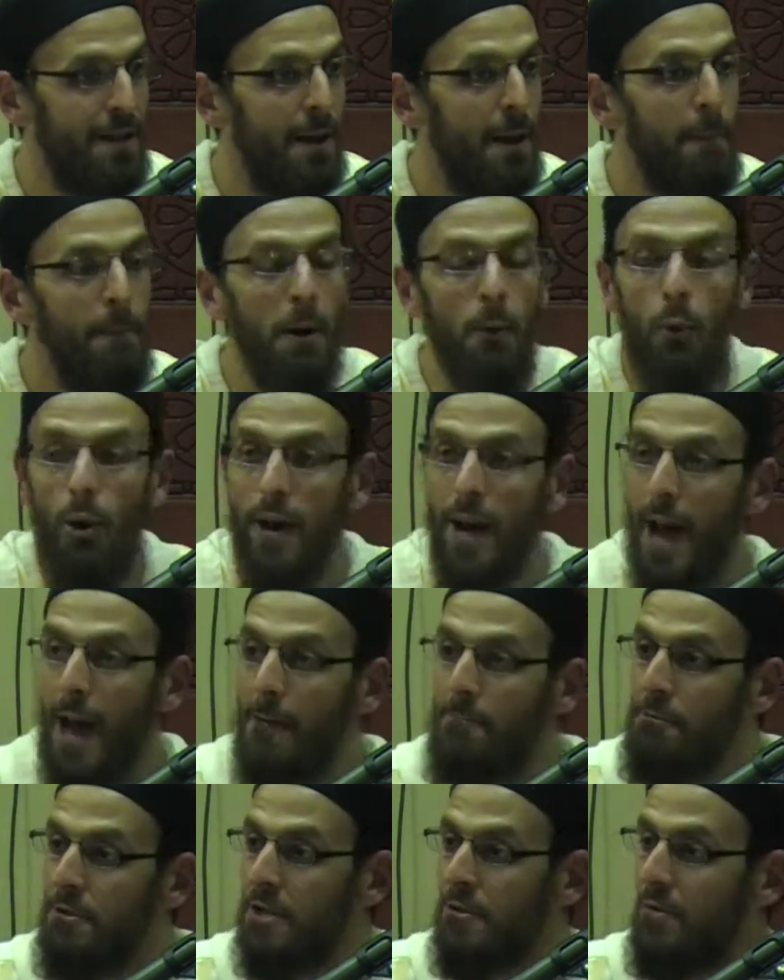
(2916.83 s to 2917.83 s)
But what
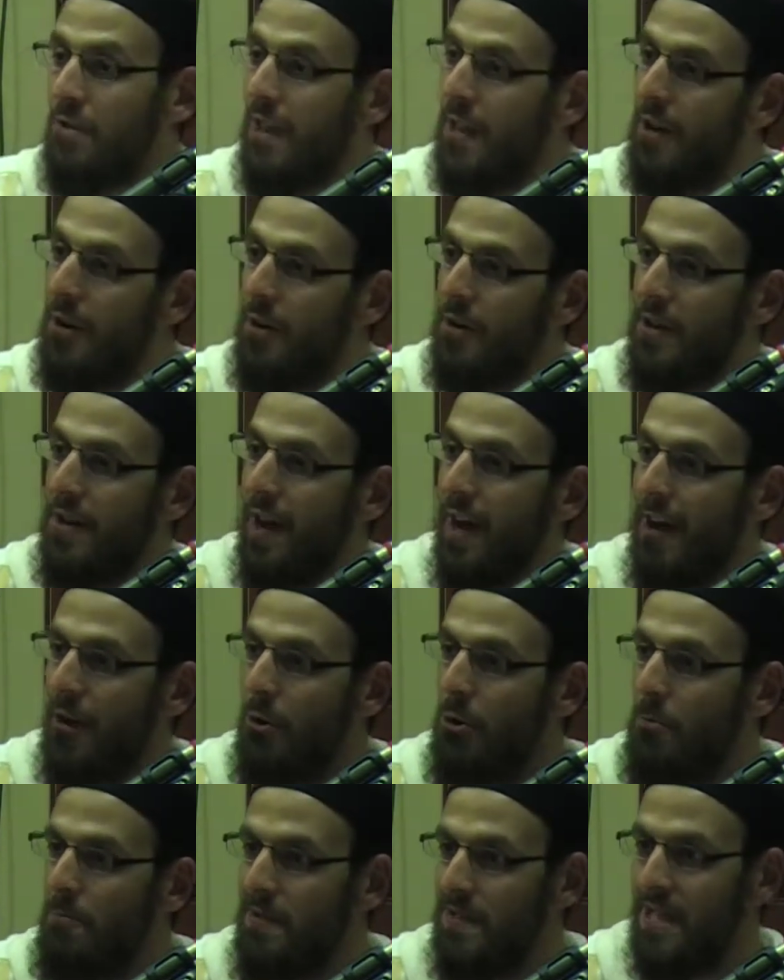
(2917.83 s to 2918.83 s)
happens when they go to
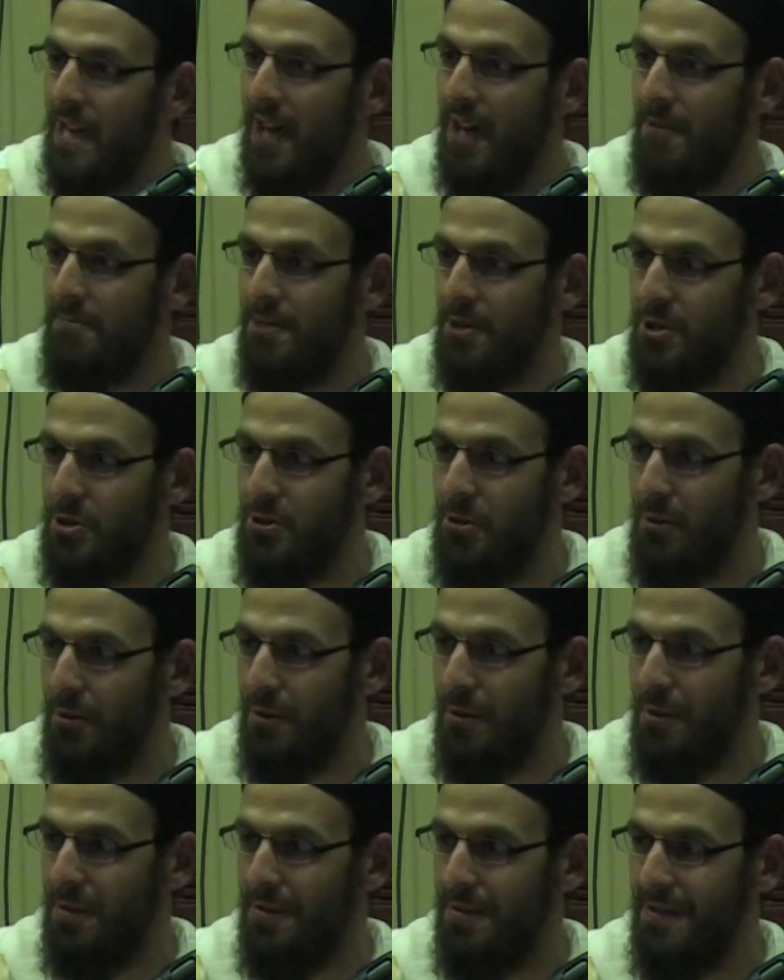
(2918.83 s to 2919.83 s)
Yaqub and tell him the truth?